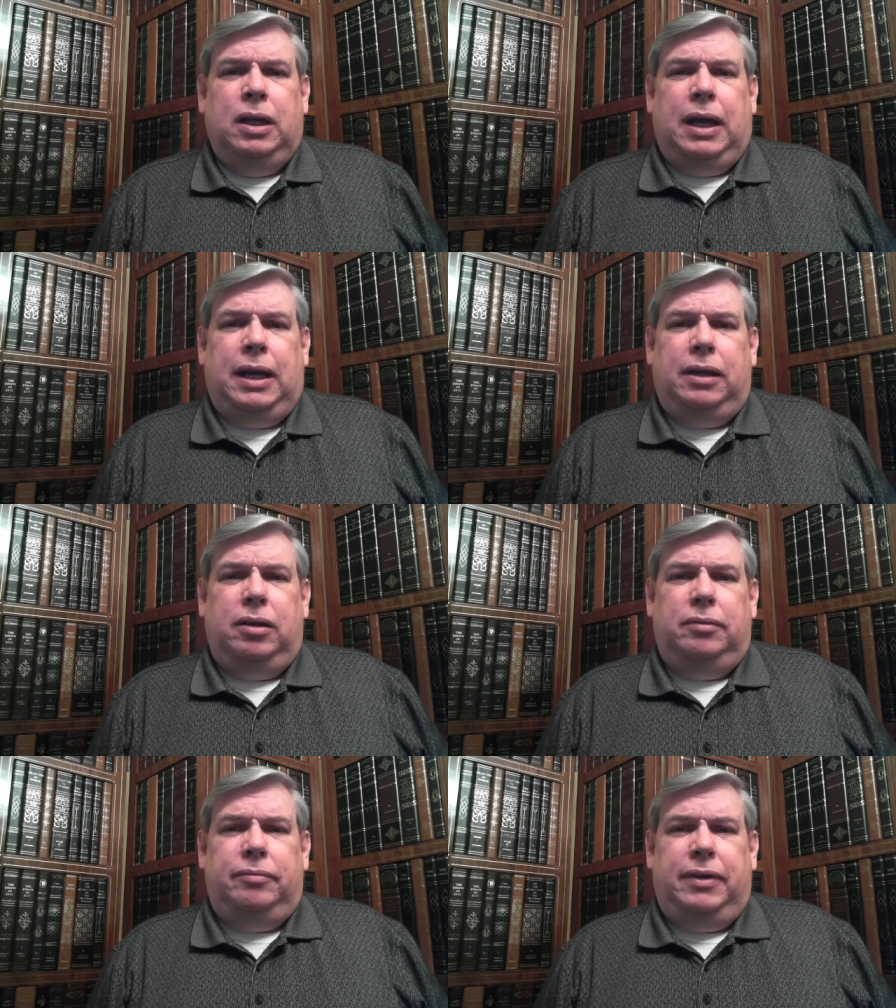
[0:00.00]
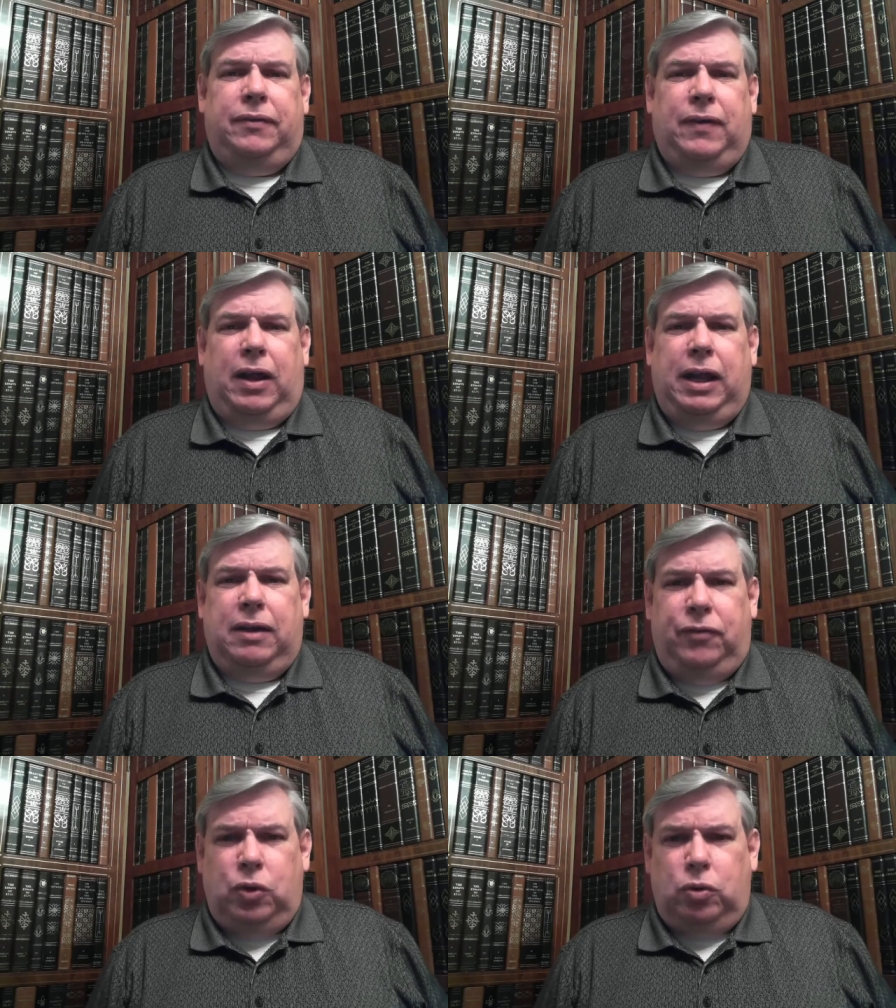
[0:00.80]
And if any
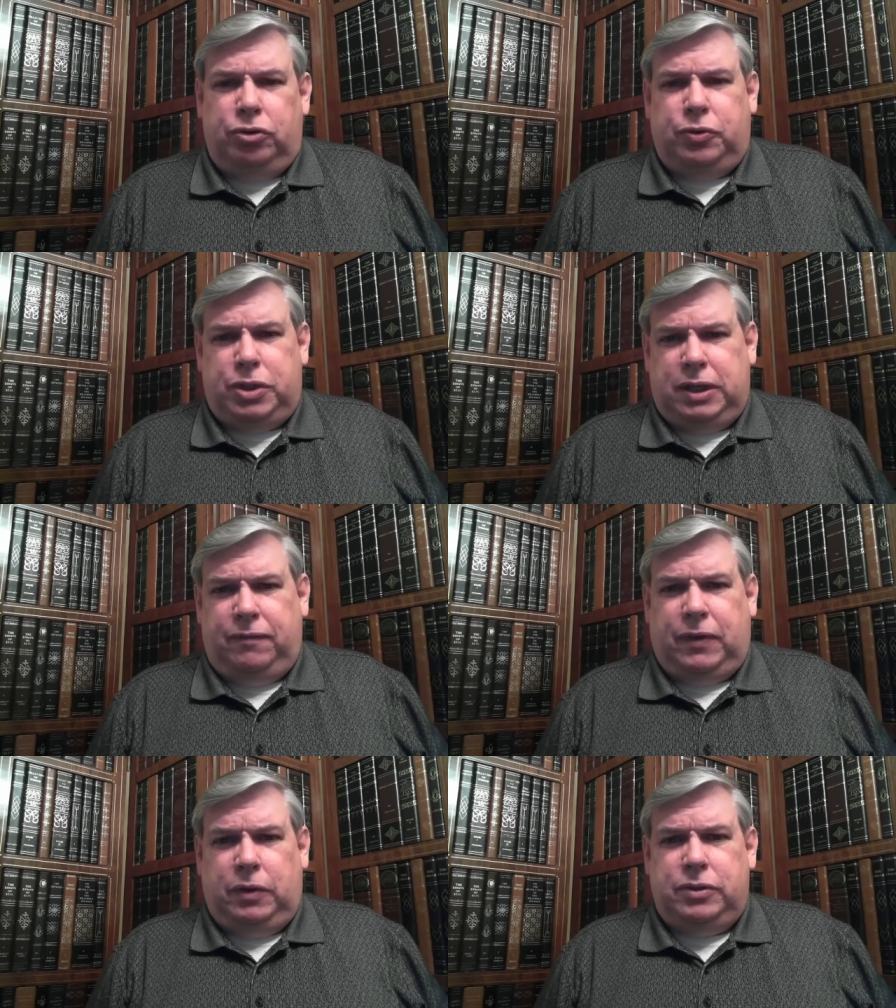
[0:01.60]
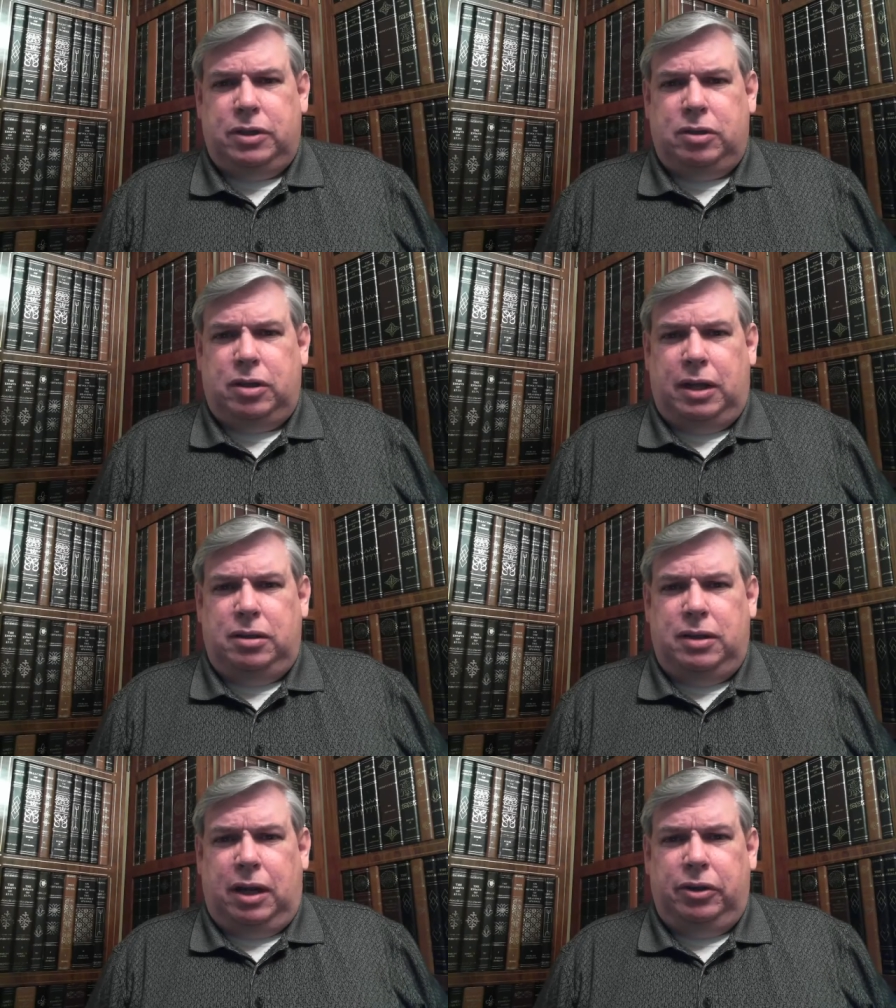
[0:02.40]
of you are switching phones, and,
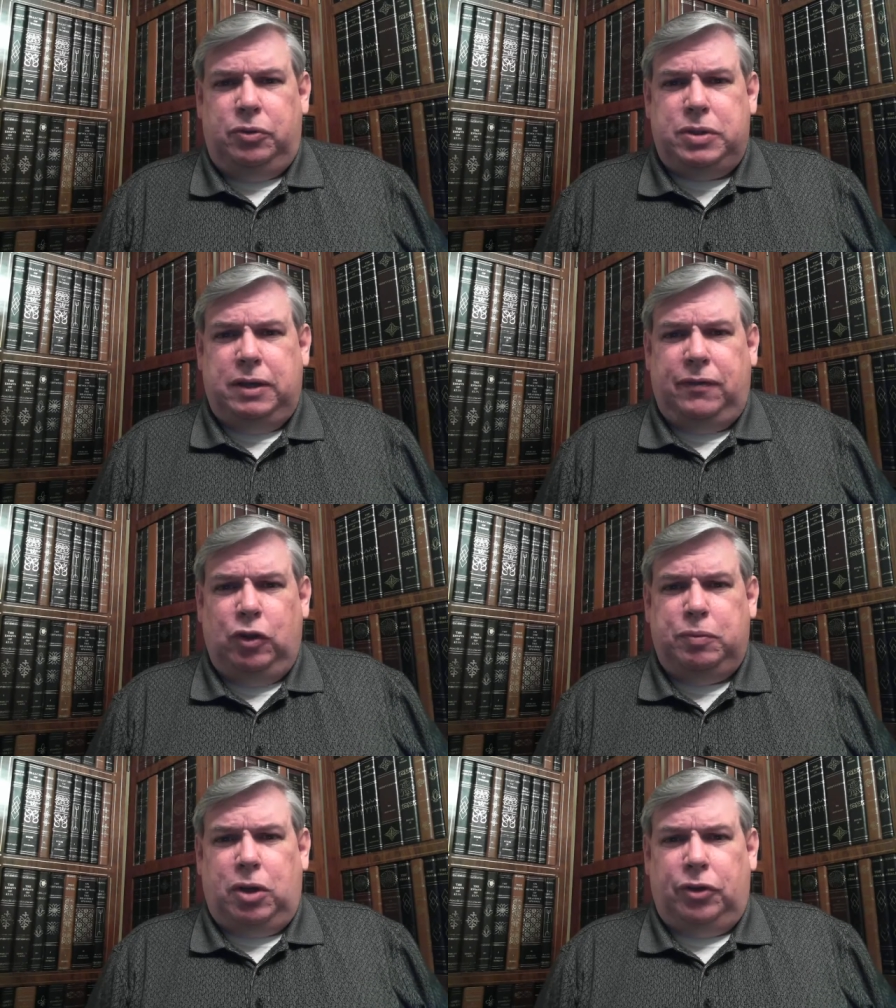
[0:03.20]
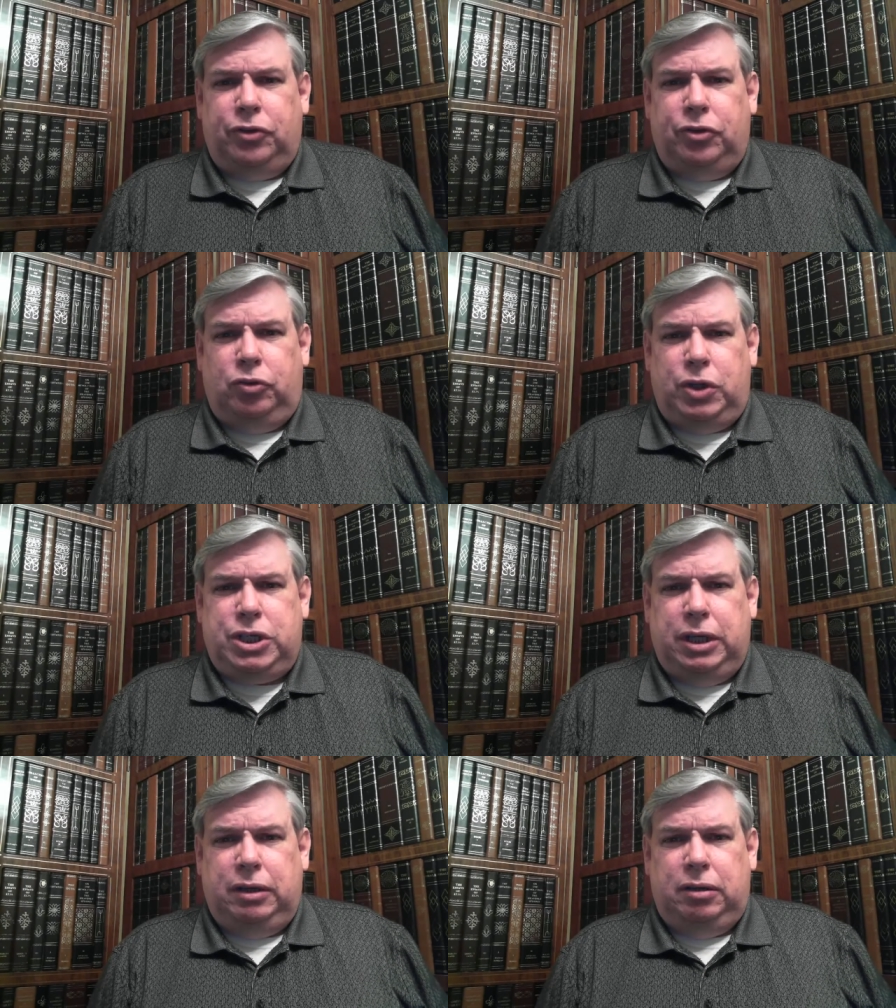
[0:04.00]
and not only switching phones, but also
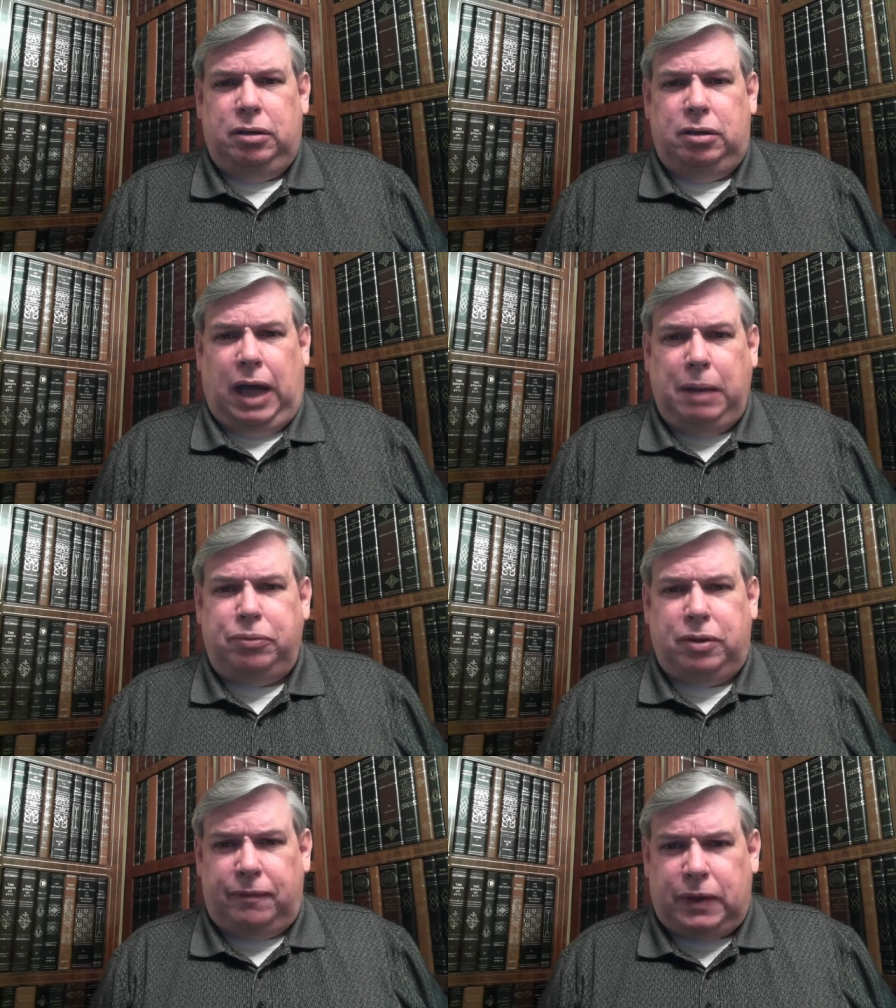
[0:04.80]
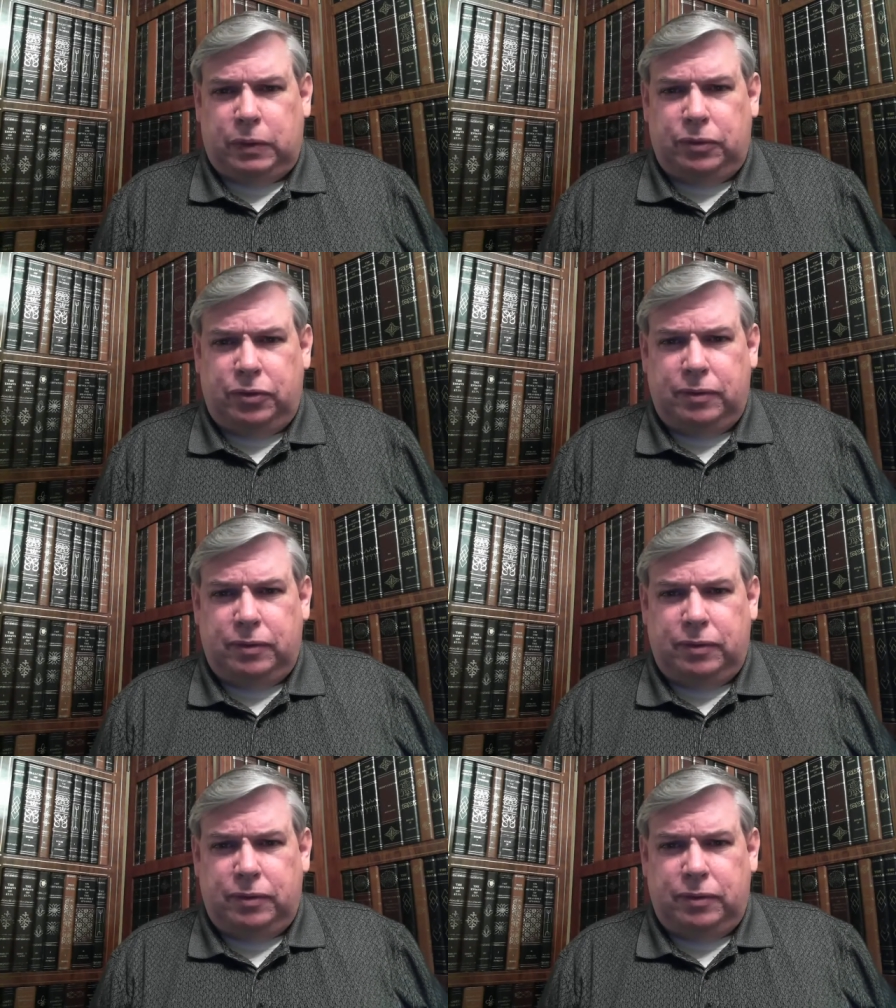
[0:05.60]
switching types of phones,